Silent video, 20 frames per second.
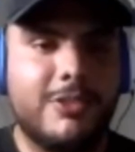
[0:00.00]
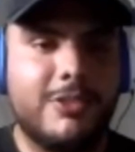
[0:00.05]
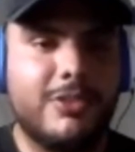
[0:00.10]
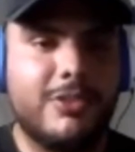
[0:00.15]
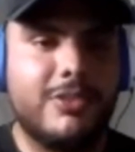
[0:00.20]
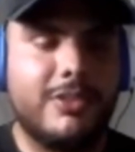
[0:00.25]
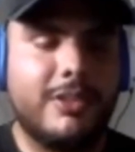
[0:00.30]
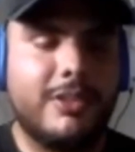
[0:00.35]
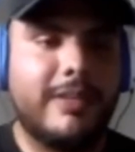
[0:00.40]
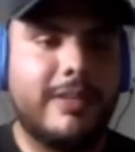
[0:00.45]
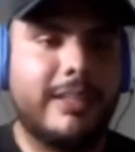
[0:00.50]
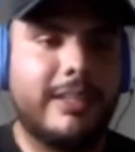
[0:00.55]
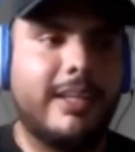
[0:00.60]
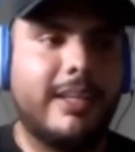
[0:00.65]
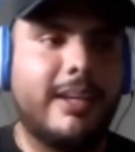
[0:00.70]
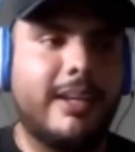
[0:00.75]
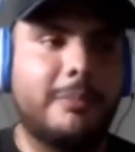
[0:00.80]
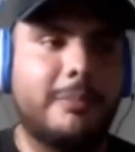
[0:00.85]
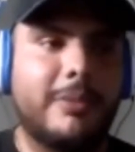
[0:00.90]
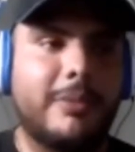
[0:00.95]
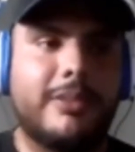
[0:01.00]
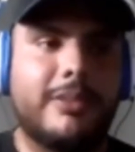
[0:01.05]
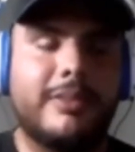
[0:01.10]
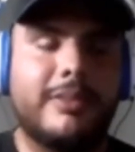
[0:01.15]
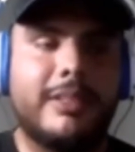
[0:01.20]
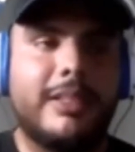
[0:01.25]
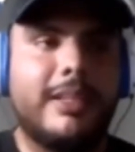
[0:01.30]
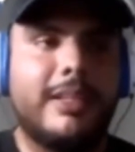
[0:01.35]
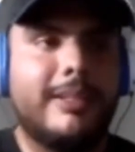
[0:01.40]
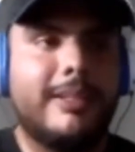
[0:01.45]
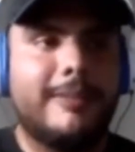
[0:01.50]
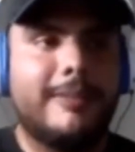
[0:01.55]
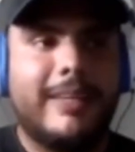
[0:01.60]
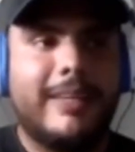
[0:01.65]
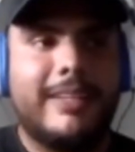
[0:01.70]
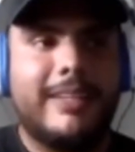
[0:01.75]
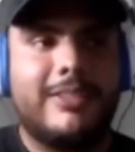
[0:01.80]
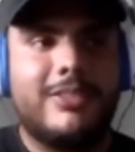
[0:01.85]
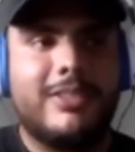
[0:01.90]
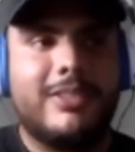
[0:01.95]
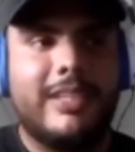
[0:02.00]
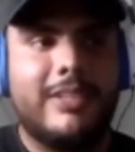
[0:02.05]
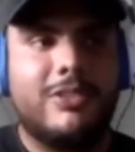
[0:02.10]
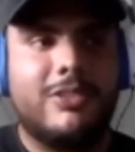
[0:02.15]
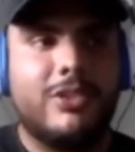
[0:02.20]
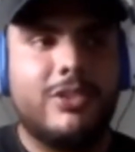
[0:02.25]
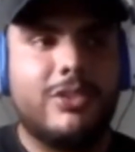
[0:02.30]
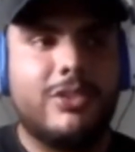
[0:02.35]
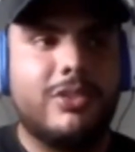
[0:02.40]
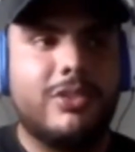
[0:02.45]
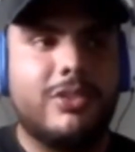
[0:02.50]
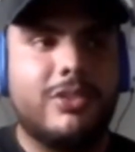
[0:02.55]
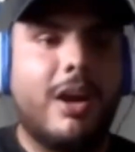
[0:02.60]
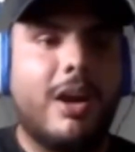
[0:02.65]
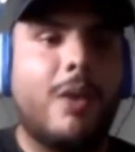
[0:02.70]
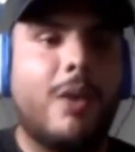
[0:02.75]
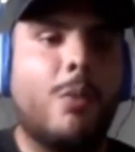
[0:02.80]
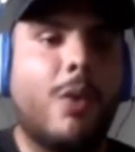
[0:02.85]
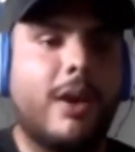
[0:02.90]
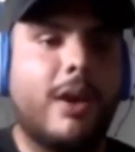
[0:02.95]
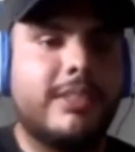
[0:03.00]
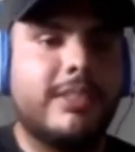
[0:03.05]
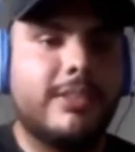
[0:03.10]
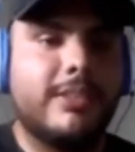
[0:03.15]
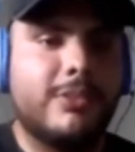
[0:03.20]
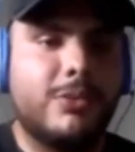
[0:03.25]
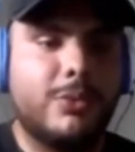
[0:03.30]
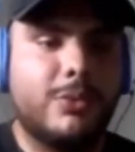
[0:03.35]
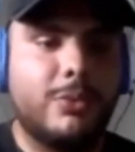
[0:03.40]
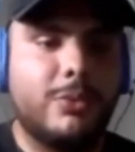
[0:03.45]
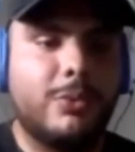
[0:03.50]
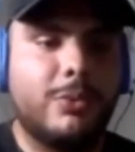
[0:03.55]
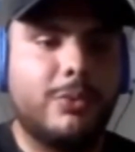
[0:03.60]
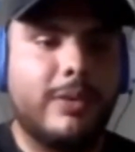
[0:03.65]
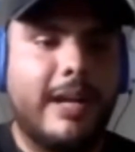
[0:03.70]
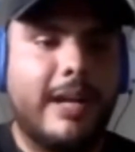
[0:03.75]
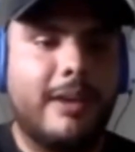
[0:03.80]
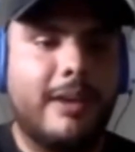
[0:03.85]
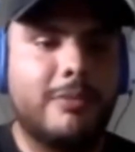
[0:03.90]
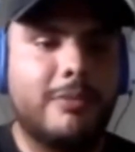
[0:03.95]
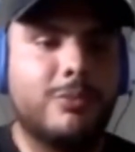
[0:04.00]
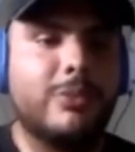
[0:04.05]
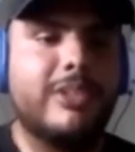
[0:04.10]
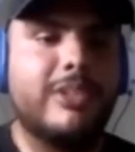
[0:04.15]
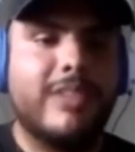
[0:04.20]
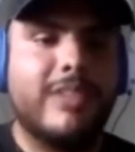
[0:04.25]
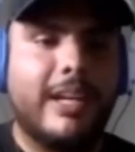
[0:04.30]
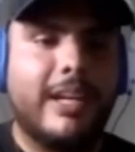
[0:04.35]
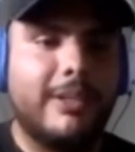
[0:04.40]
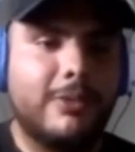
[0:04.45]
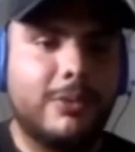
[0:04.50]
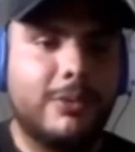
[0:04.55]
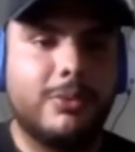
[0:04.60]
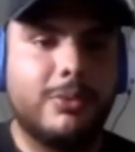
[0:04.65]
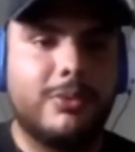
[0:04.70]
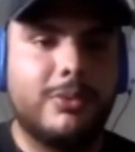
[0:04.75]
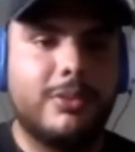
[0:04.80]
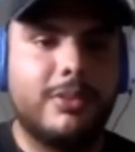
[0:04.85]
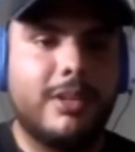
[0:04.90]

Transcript: stuff like that, but It's just the not wanting to have recycled